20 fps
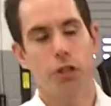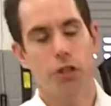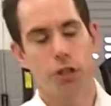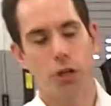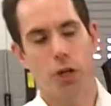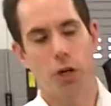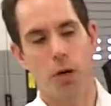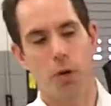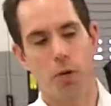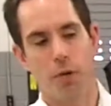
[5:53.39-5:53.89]

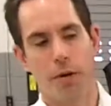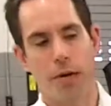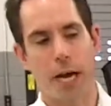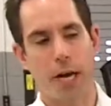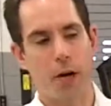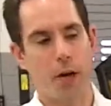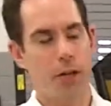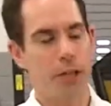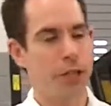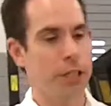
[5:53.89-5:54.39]
So
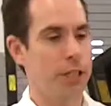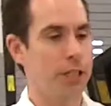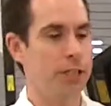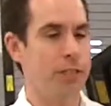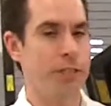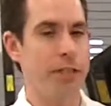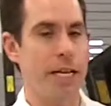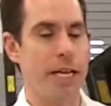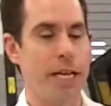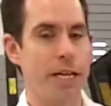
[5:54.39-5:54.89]
not only are you going
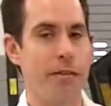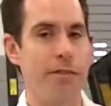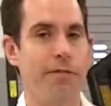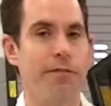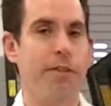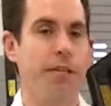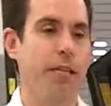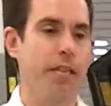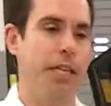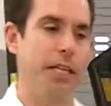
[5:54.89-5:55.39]
to
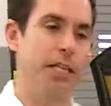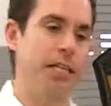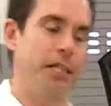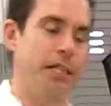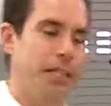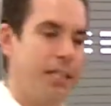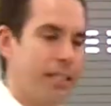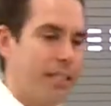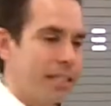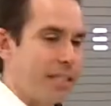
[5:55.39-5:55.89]
save
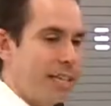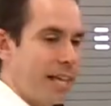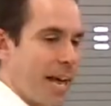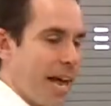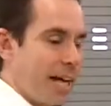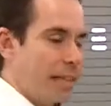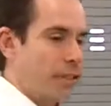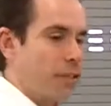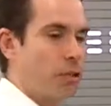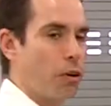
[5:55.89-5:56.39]
in
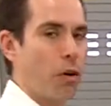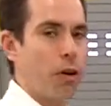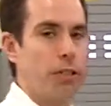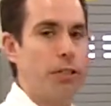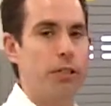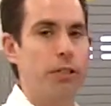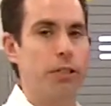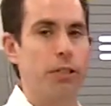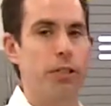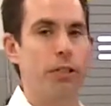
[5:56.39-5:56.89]
gas
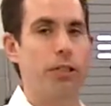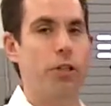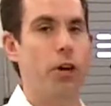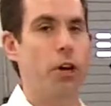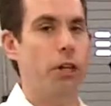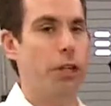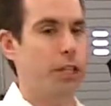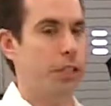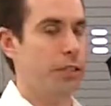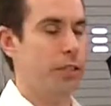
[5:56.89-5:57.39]
costs on this
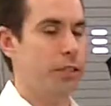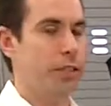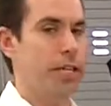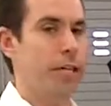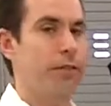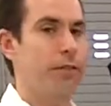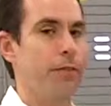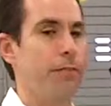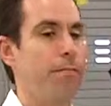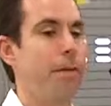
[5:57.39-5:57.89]
car, you're going to
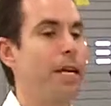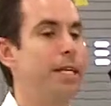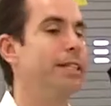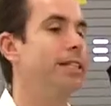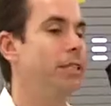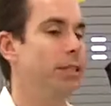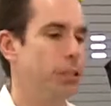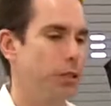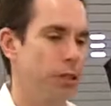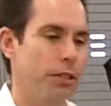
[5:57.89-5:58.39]
save in
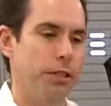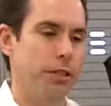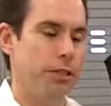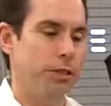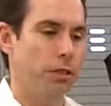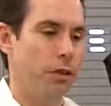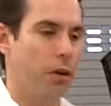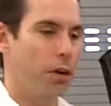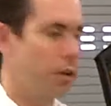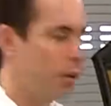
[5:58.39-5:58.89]
maintenance on
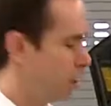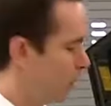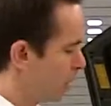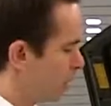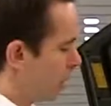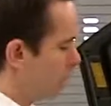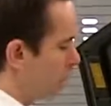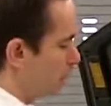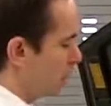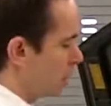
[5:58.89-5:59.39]
this car
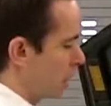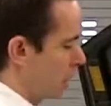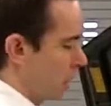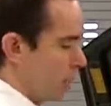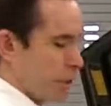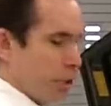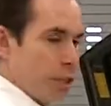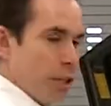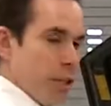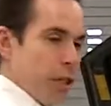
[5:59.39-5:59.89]

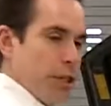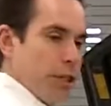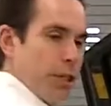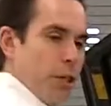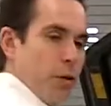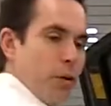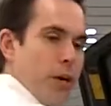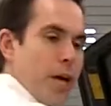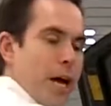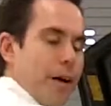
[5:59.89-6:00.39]
because you
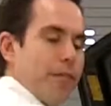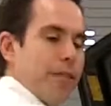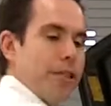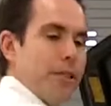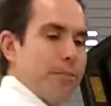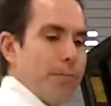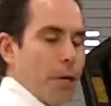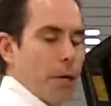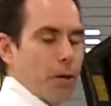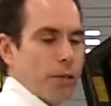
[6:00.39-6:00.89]
don't have
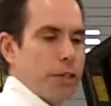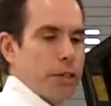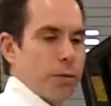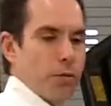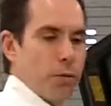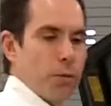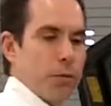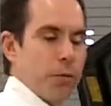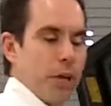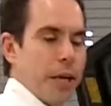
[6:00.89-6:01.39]
any belts
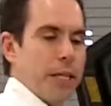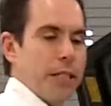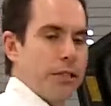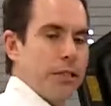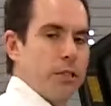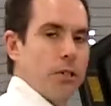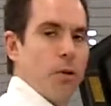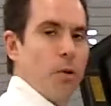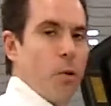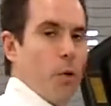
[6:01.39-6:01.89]
to
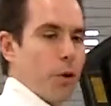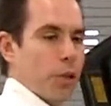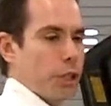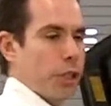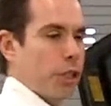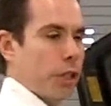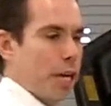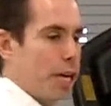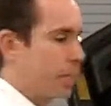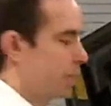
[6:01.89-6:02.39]
replace or to
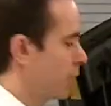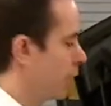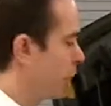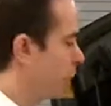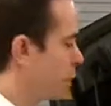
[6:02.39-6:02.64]
check.